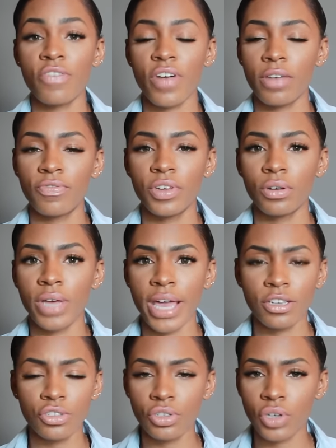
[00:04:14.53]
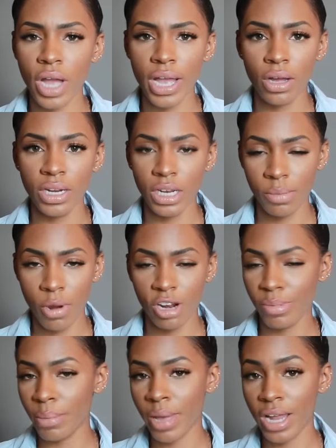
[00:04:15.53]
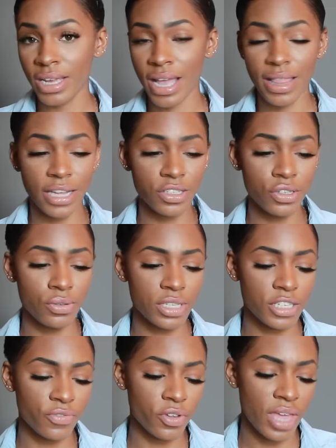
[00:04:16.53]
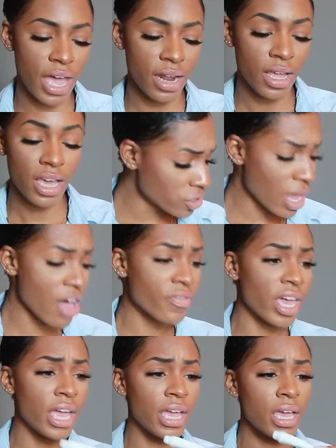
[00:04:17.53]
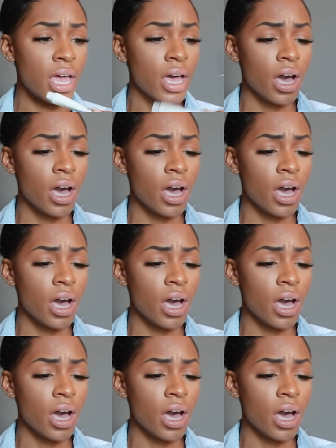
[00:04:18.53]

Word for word: If I feel extra dry on any part of my body, I like to use this for that. I also have a